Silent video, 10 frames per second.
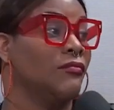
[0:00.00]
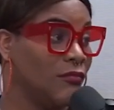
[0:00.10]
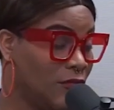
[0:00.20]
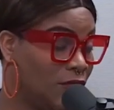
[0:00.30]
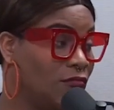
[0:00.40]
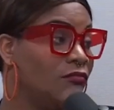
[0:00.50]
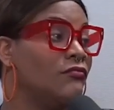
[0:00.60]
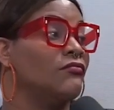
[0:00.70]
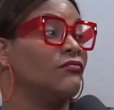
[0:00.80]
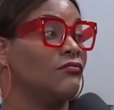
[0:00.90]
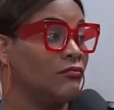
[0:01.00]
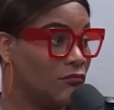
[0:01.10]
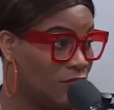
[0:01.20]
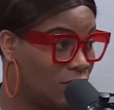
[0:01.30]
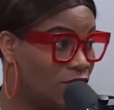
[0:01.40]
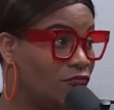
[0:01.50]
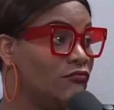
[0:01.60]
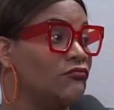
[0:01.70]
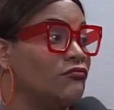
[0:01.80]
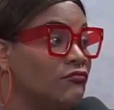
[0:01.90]
interesting to have to navigate
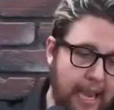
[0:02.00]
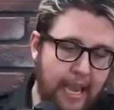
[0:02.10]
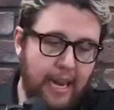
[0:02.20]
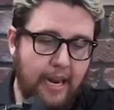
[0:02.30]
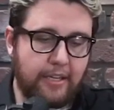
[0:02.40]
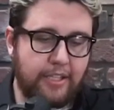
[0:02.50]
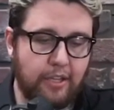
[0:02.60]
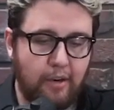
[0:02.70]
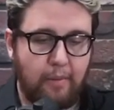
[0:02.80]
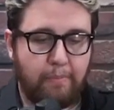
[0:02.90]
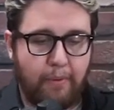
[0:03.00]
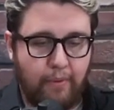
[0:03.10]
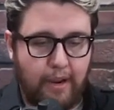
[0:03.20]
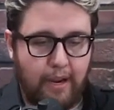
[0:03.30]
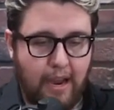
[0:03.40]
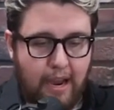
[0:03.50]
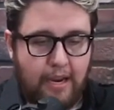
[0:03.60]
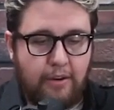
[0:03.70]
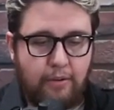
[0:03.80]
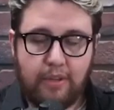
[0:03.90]
that. And at a certain point,
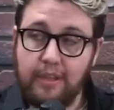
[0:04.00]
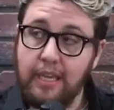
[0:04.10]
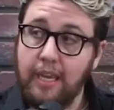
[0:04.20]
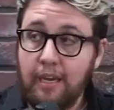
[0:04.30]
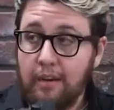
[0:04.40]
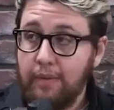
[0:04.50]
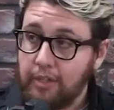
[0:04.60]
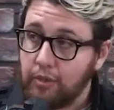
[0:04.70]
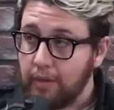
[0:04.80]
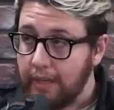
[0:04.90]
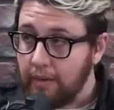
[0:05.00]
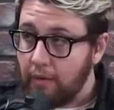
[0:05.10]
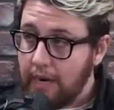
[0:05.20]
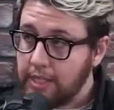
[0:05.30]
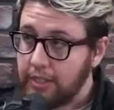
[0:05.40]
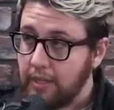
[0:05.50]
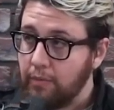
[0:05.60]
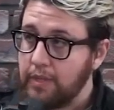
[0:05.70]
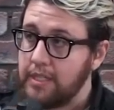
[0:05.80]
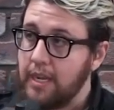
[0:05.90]
I knew that the individual in
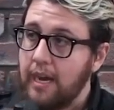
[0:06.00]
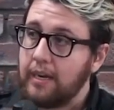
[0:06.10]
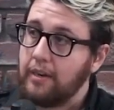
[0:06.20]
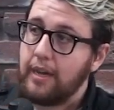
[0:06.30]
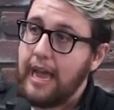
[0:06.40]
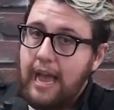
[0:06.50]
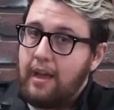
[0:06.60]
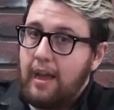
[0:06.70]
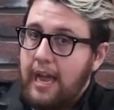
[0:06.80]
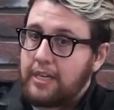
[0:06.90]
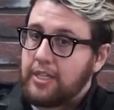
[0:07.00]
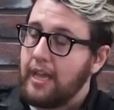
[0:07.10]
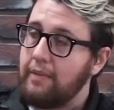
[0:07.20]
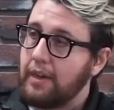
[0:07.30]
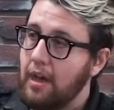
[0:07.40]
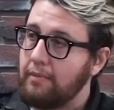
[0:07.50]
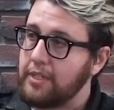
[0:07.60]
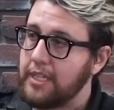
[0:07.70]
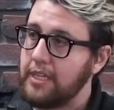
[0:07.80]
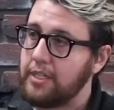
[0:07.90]
question was not going to a- actually have a
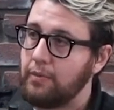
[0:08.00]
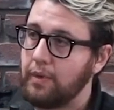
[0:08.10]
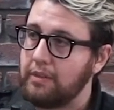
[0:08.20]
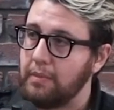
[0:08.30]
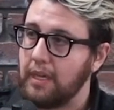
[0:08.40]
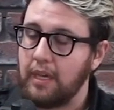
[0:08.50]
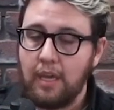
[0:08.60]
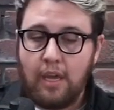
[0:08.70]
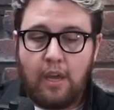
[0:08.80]
conversation with me.